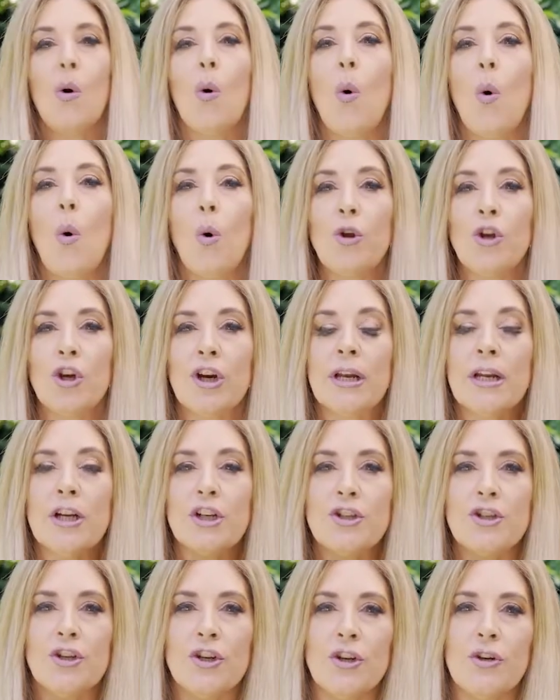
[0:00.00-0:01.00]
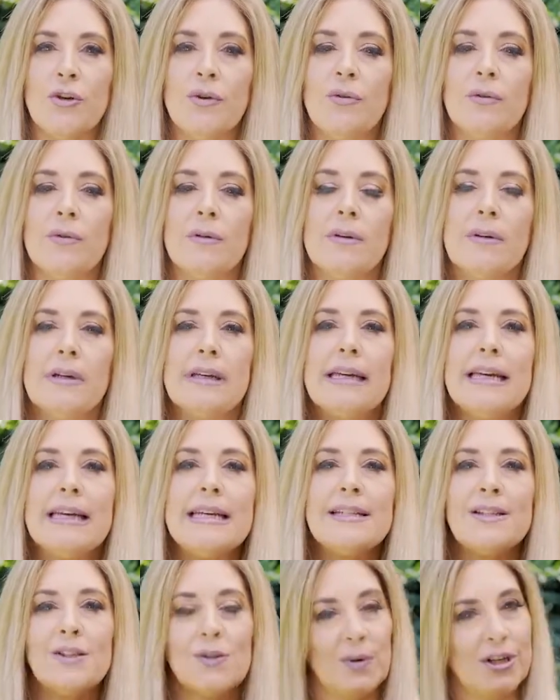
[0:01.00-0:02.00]
all you're going to do
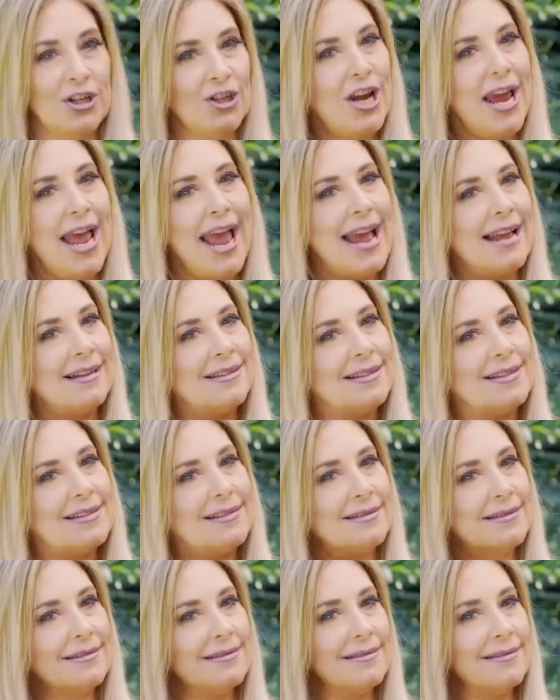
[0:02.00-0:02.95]
is switch hands.